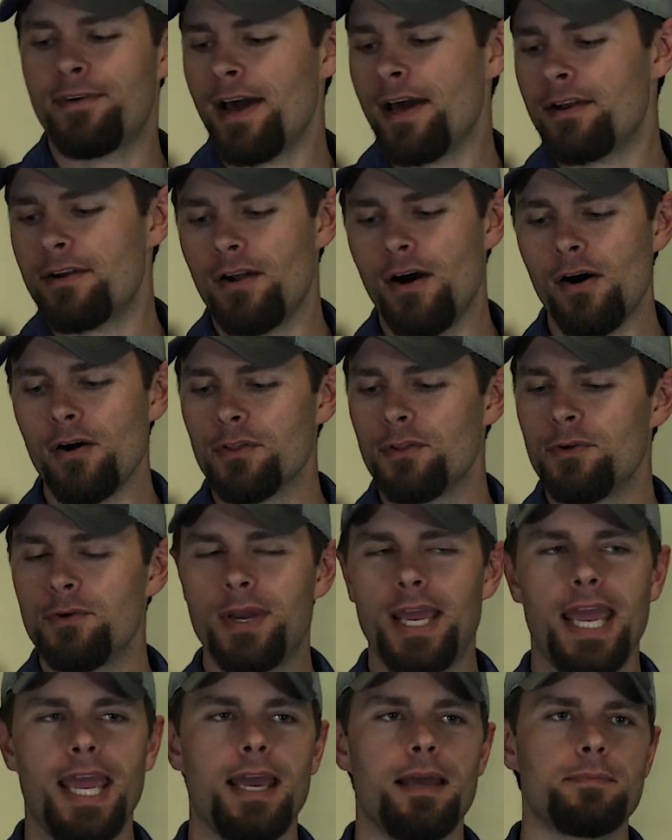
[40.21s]
We've got an
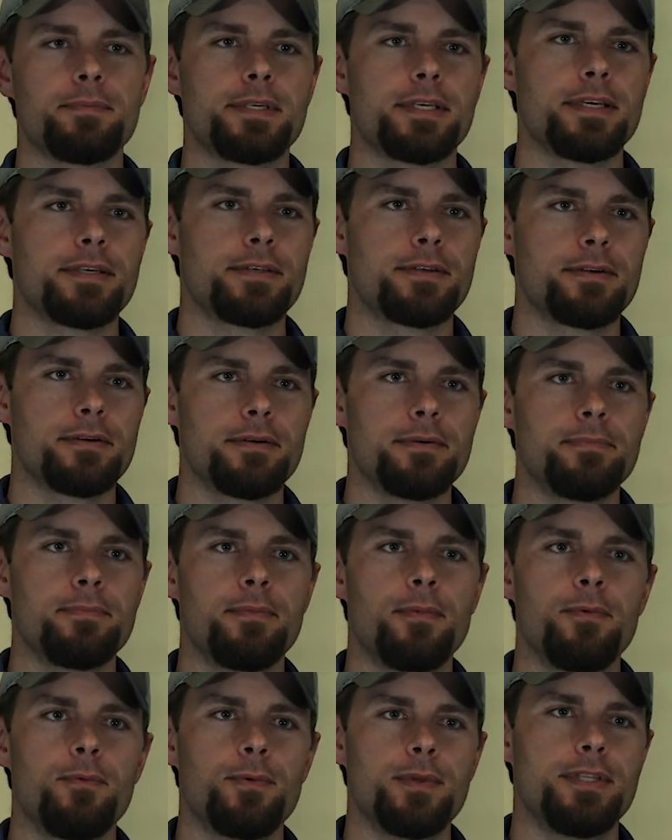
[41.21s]
all-new cam
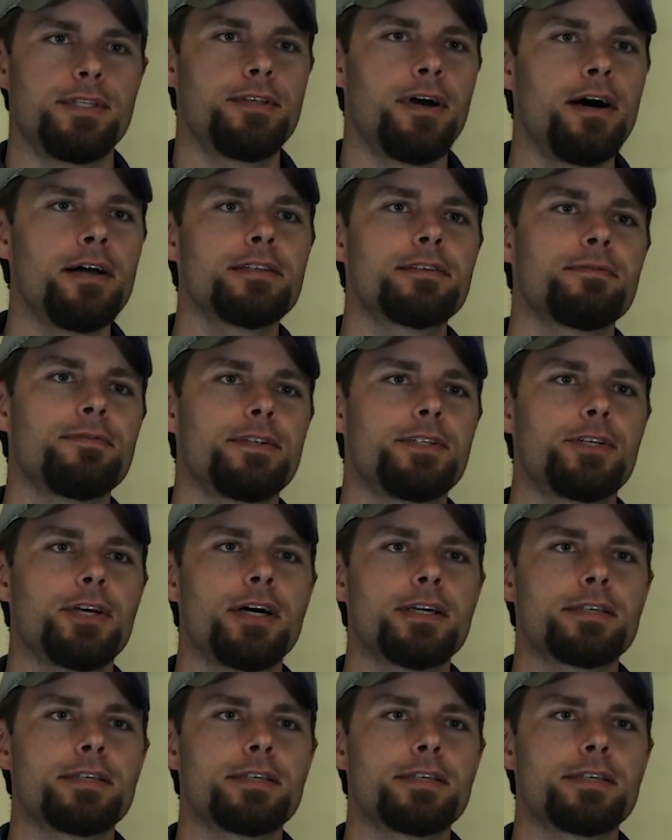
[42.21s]
system with tons of